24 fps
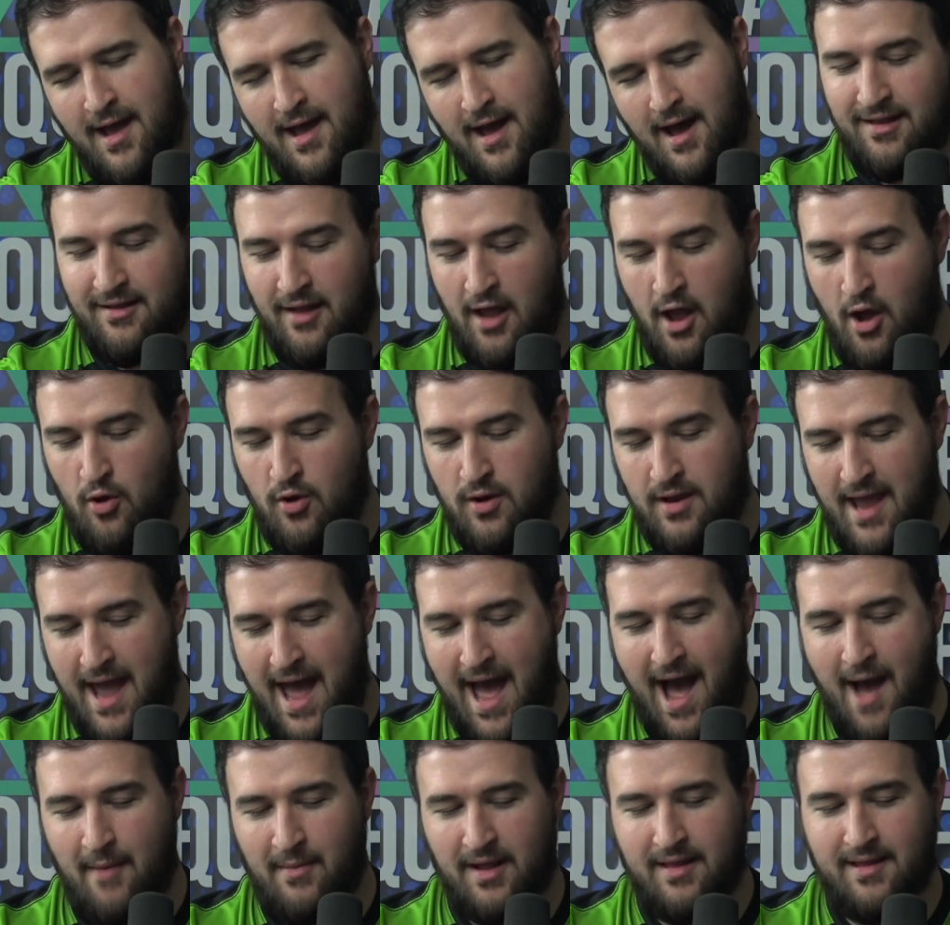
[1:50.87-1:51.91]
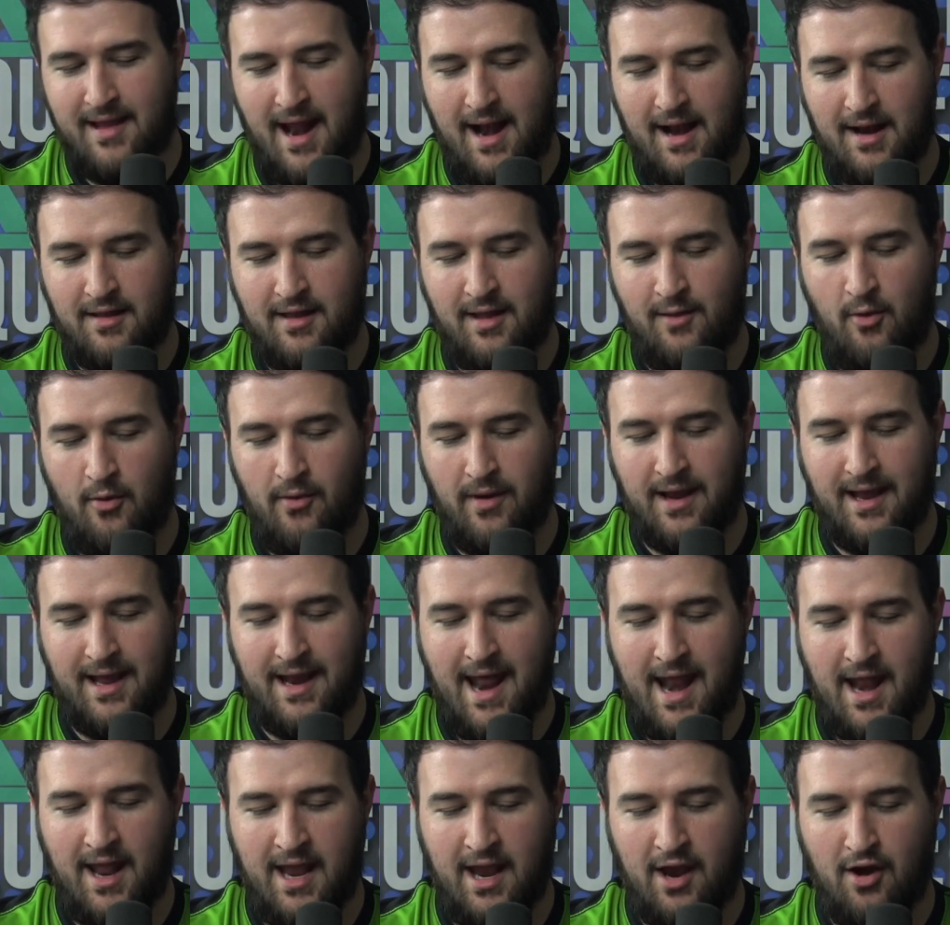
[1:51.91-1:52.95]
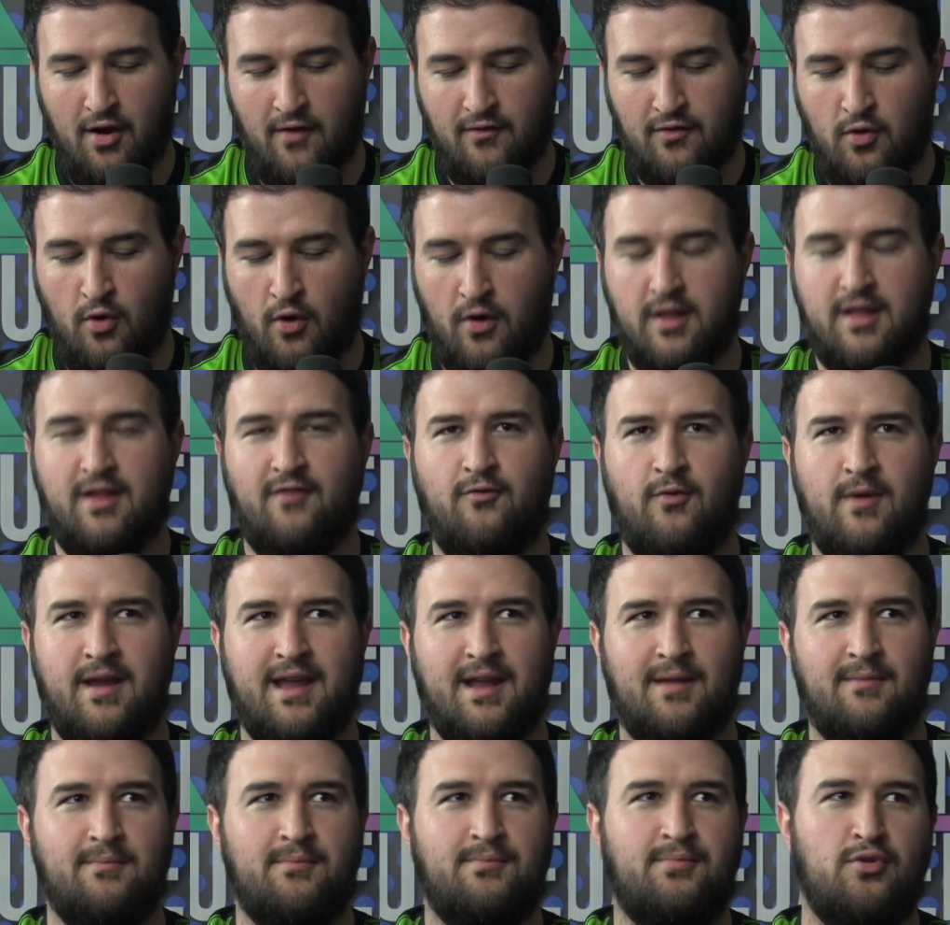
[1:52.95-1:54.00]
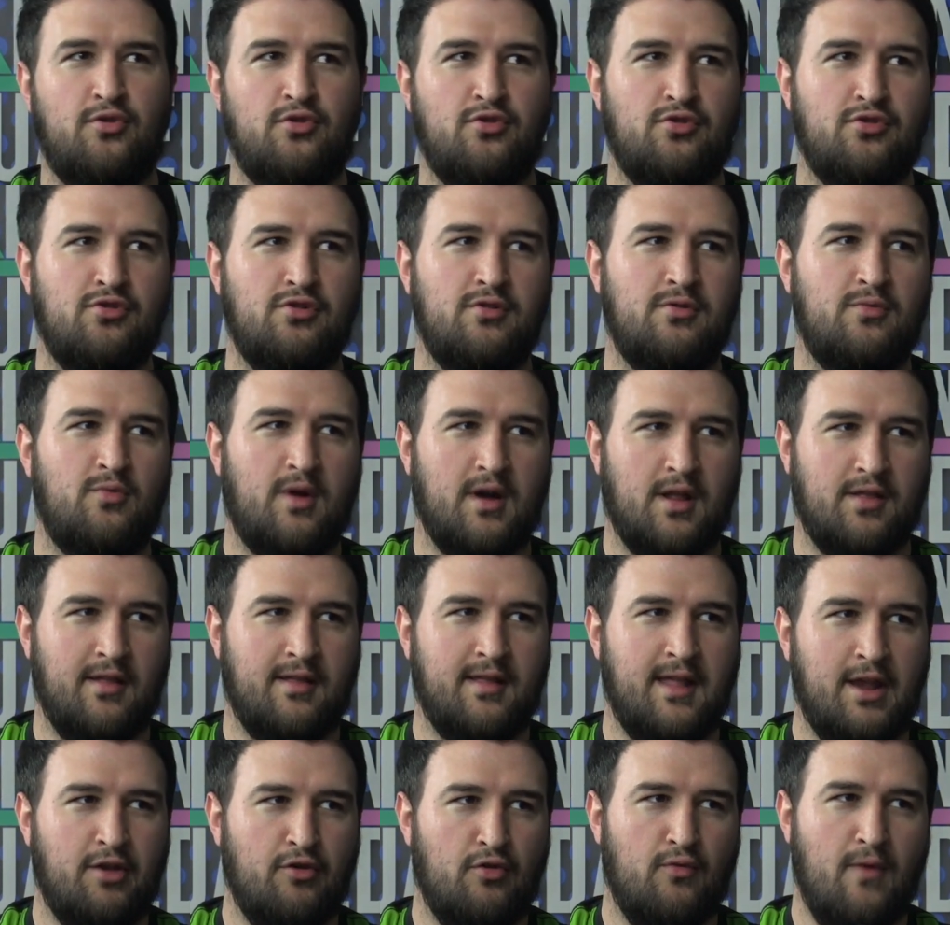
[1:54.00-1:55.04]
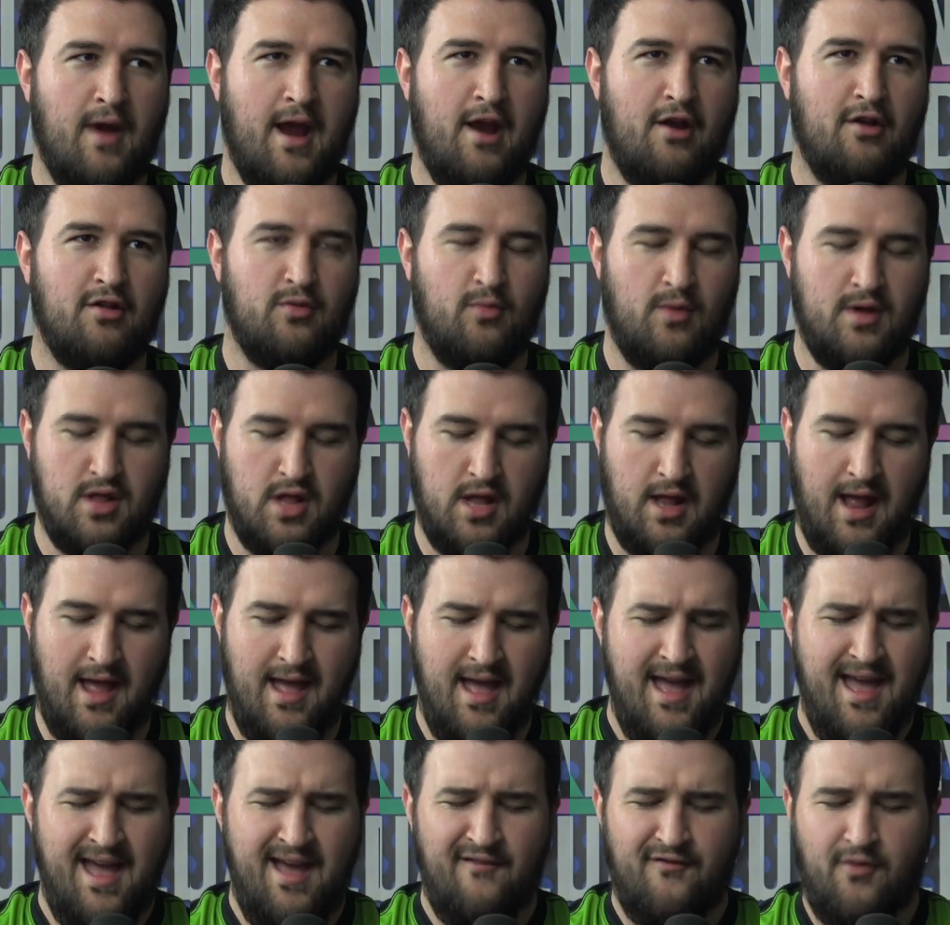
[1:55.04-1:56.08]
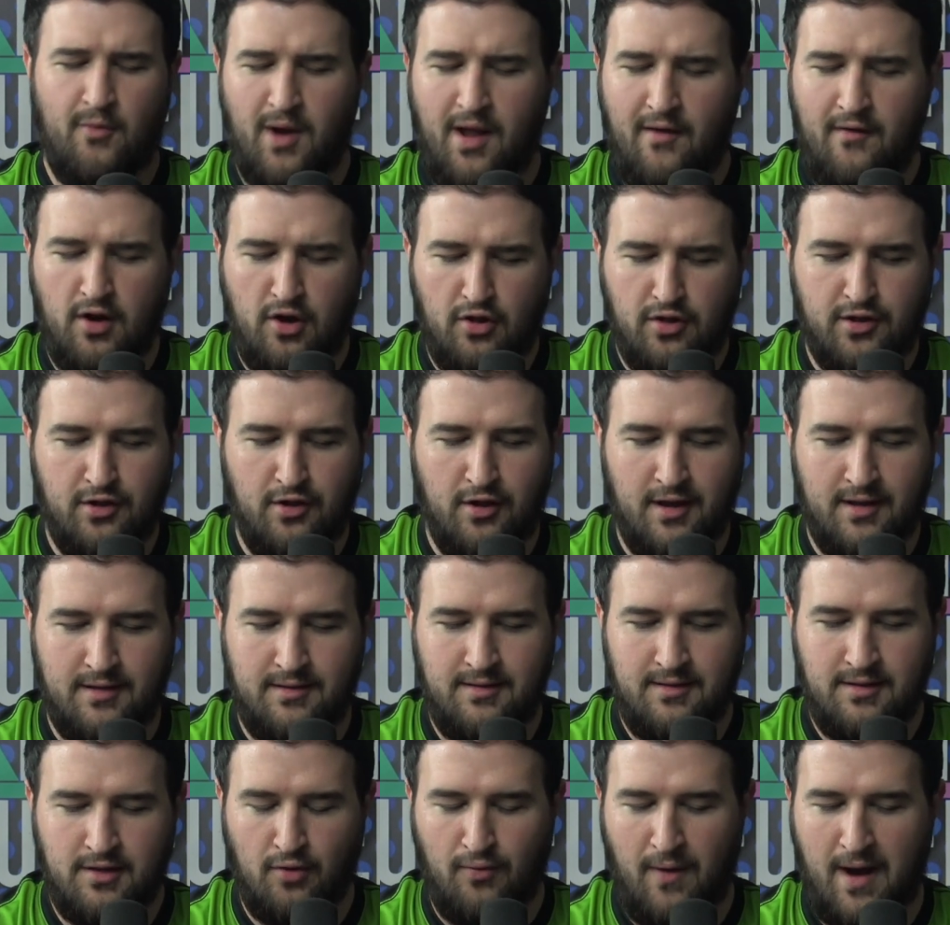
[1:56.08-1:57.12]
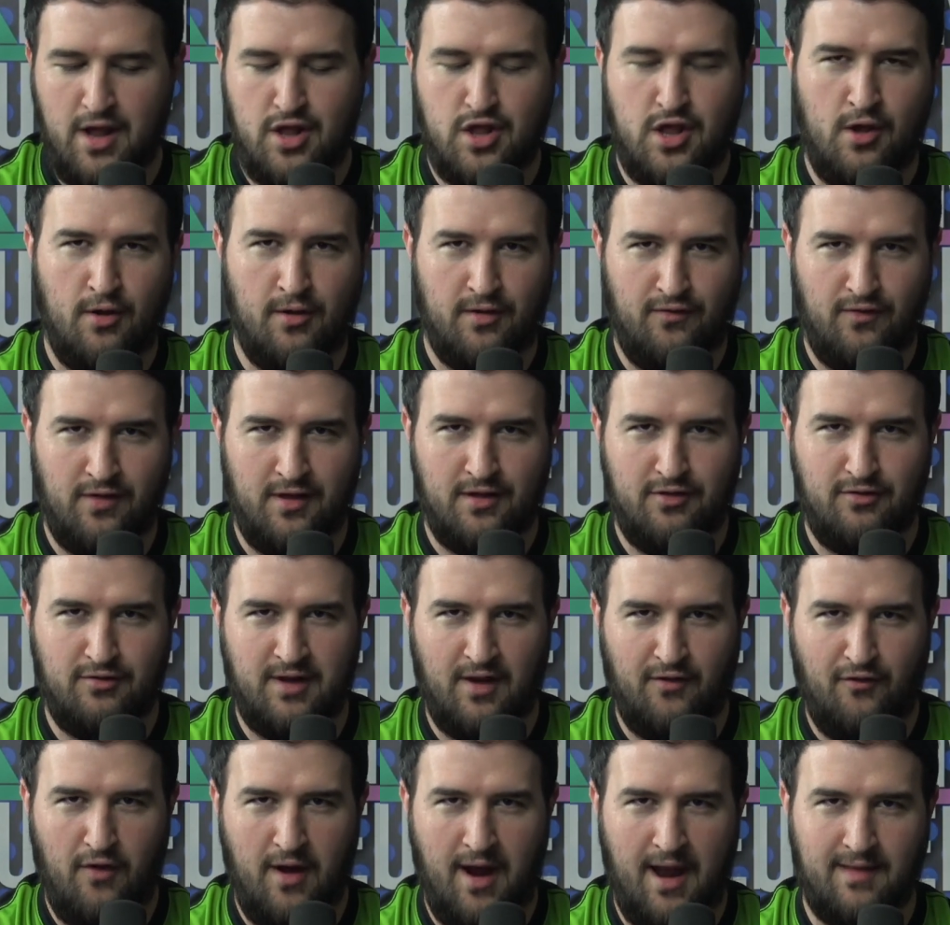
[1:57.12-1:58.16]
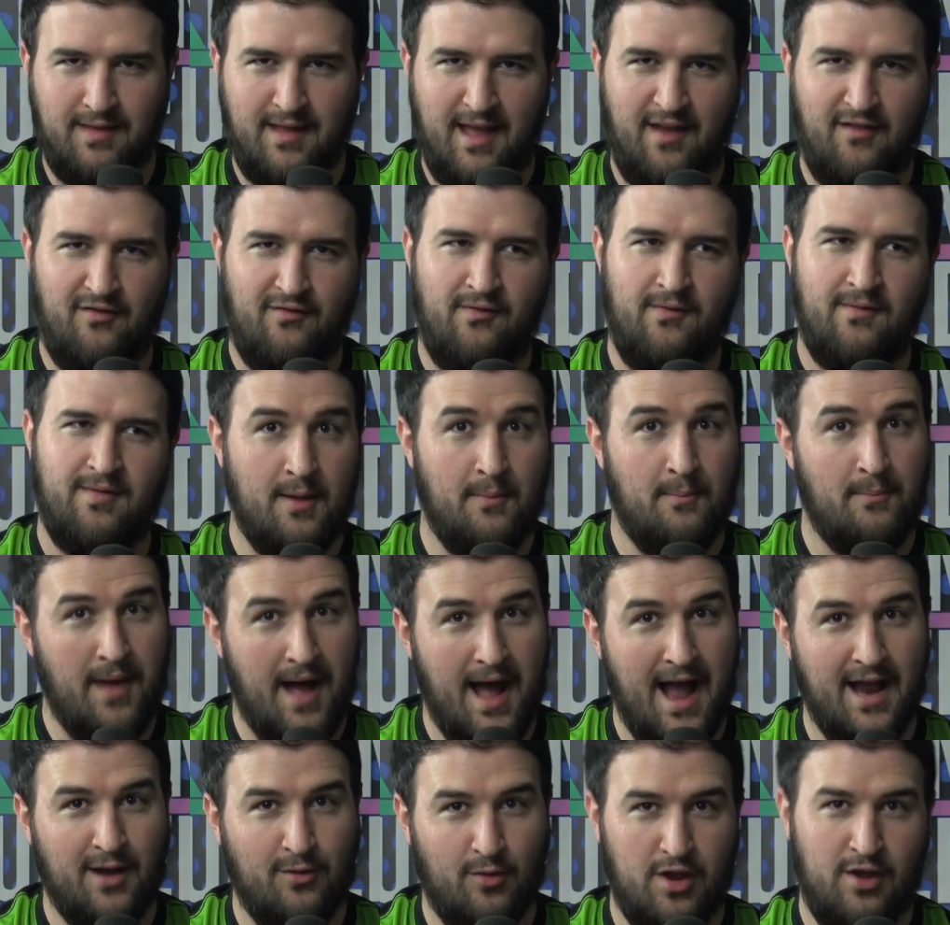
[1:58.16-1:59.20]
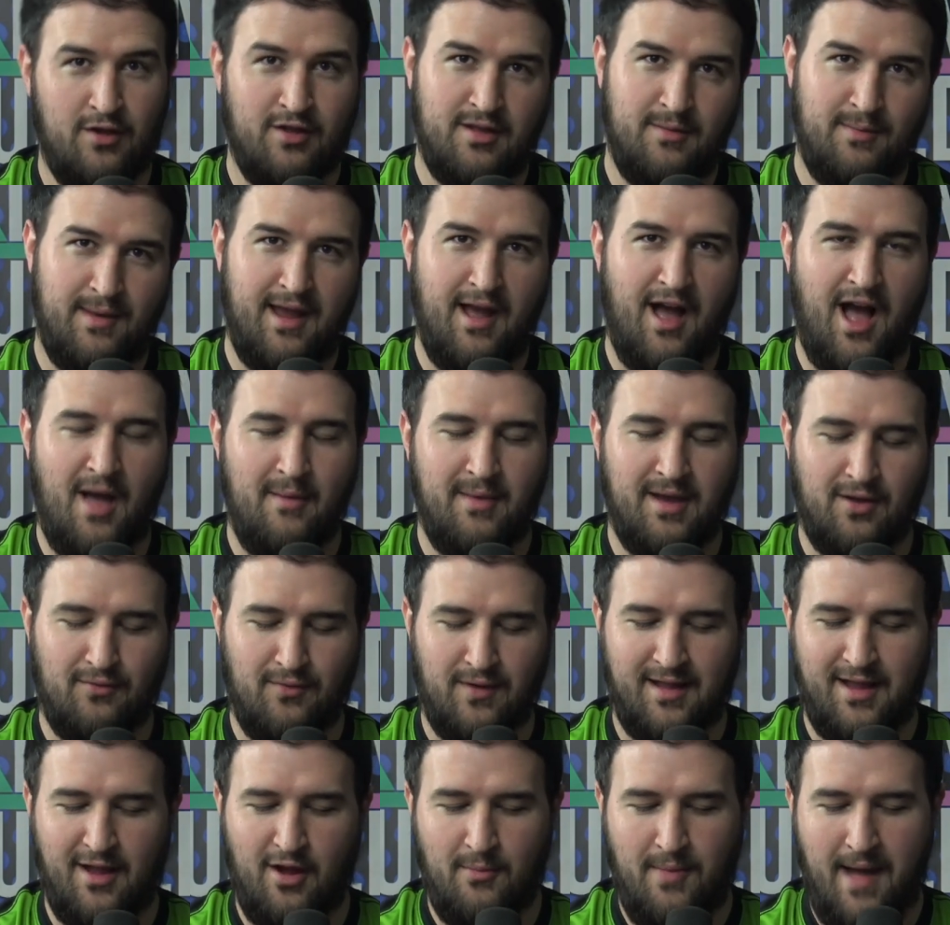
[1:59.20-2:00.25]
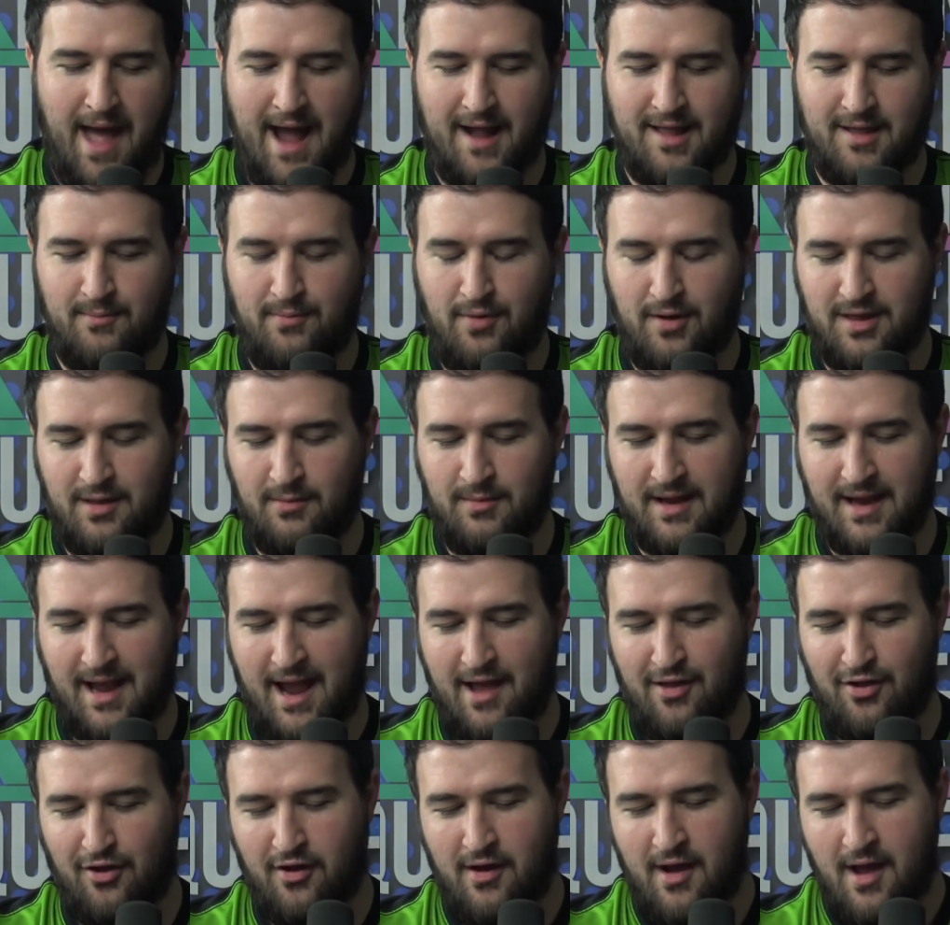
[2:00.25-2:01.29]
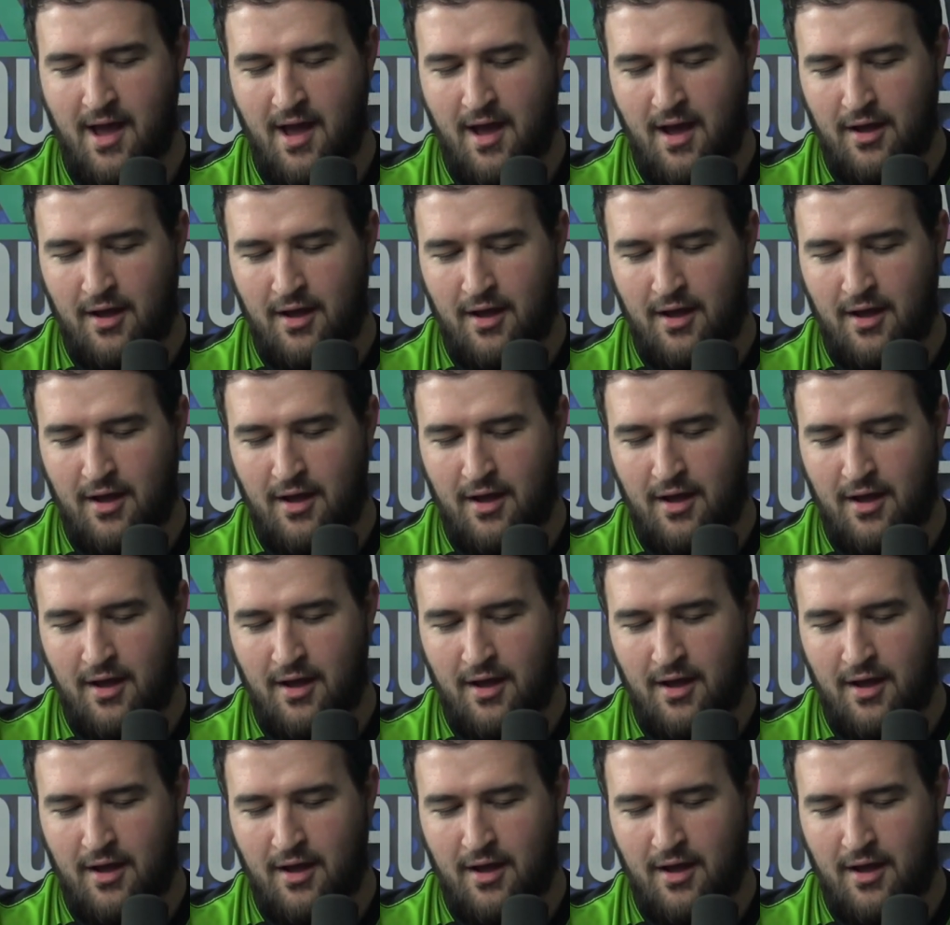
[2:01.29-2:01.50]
So yeah, I'm excited to see what we can get out of here. Of course, if we can pull one of the secret rares, which from what I've understood, the ratios for this are different, and they've combined what used to be hobby and retail packs and put them together.